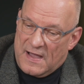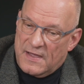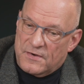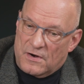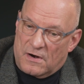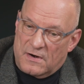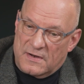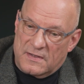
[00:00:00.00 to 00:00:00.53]
I
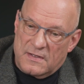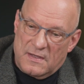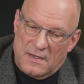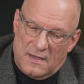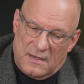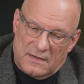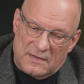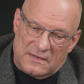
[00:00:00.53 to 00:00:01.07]
had already
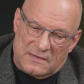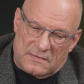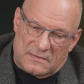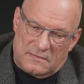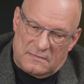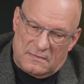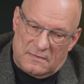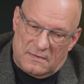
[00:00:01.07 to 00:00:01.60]

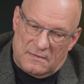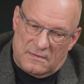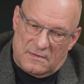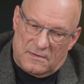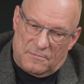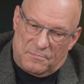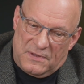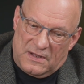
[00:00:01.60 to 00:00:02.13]

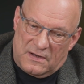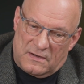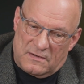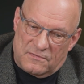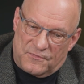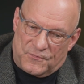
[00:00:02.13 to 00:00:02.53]
been